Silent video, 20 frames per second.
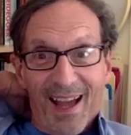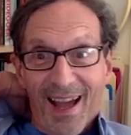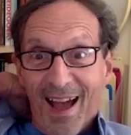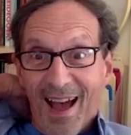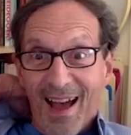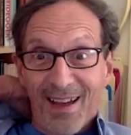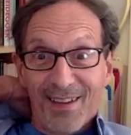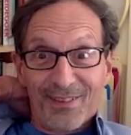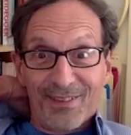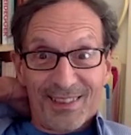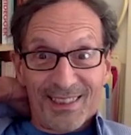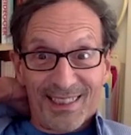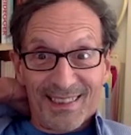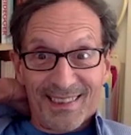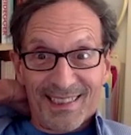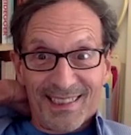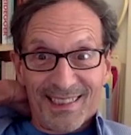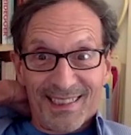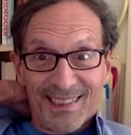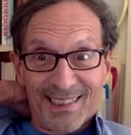I've got
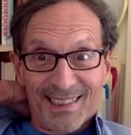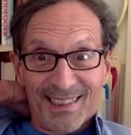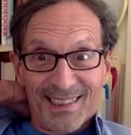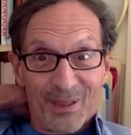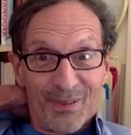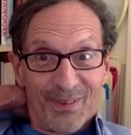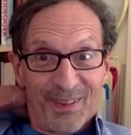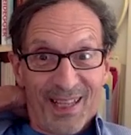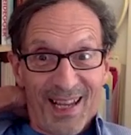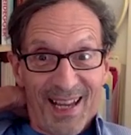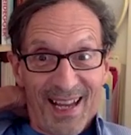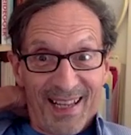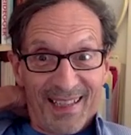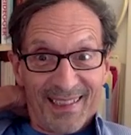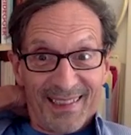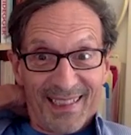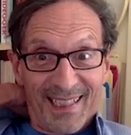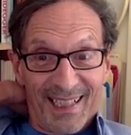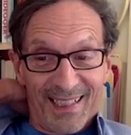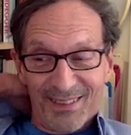to have more of that.
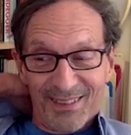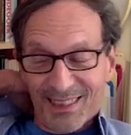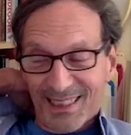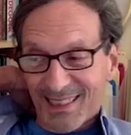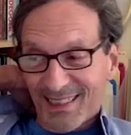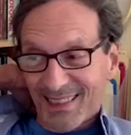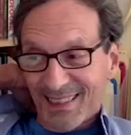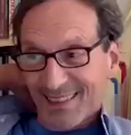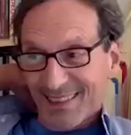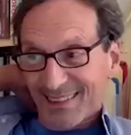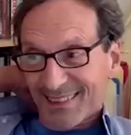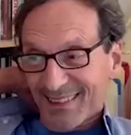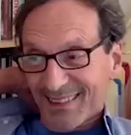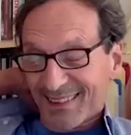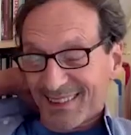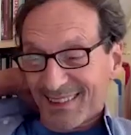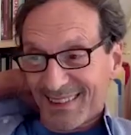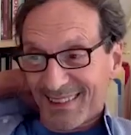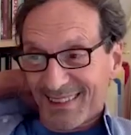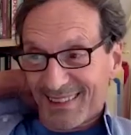I was like
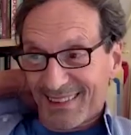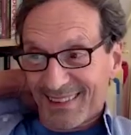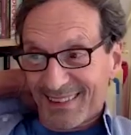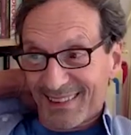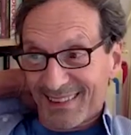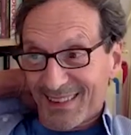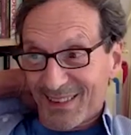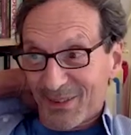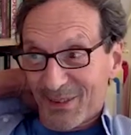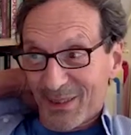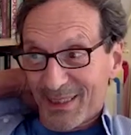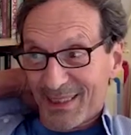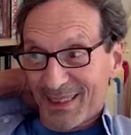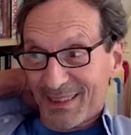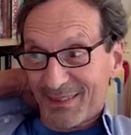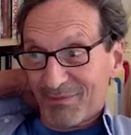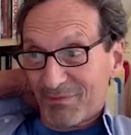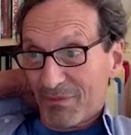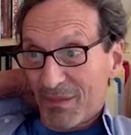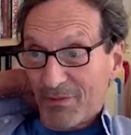uh,
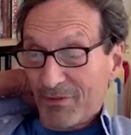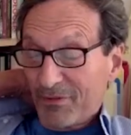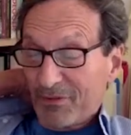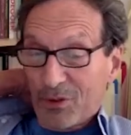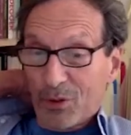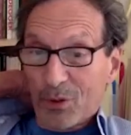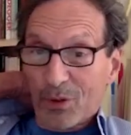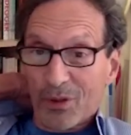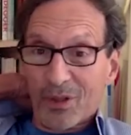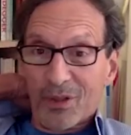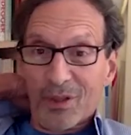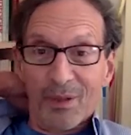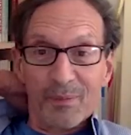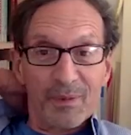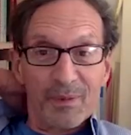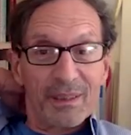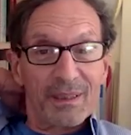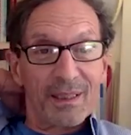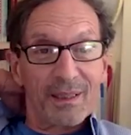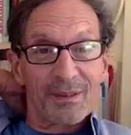24. I
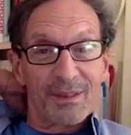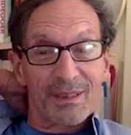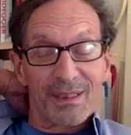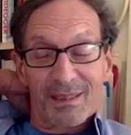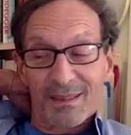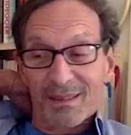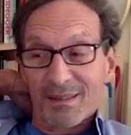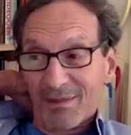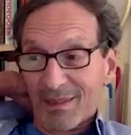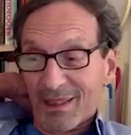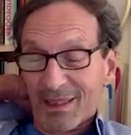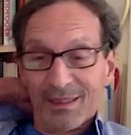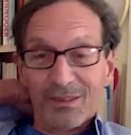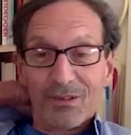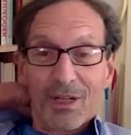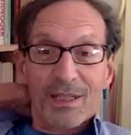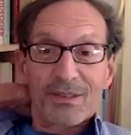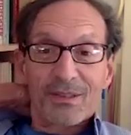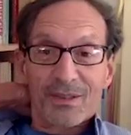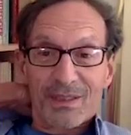mean, I was in
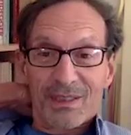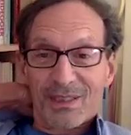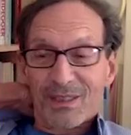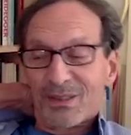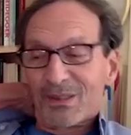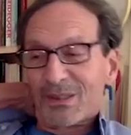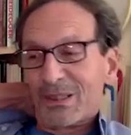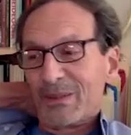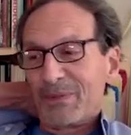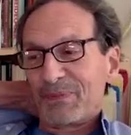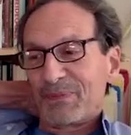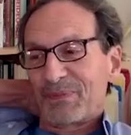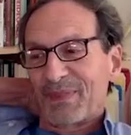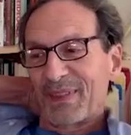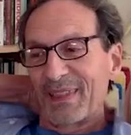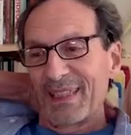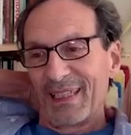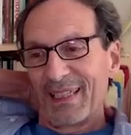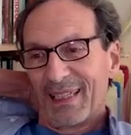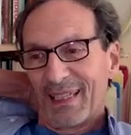graduate school
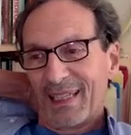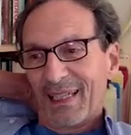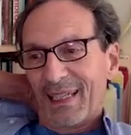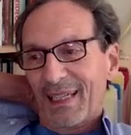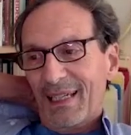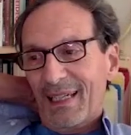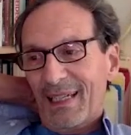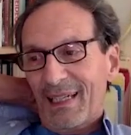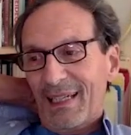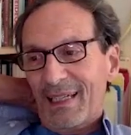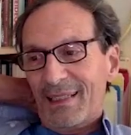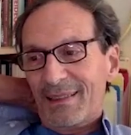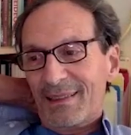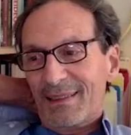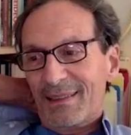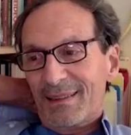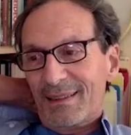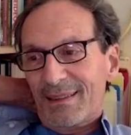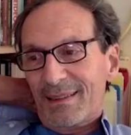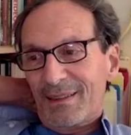and
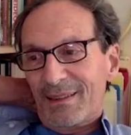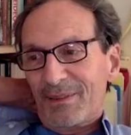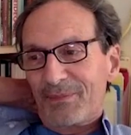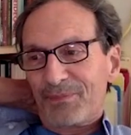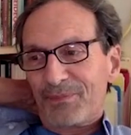uh,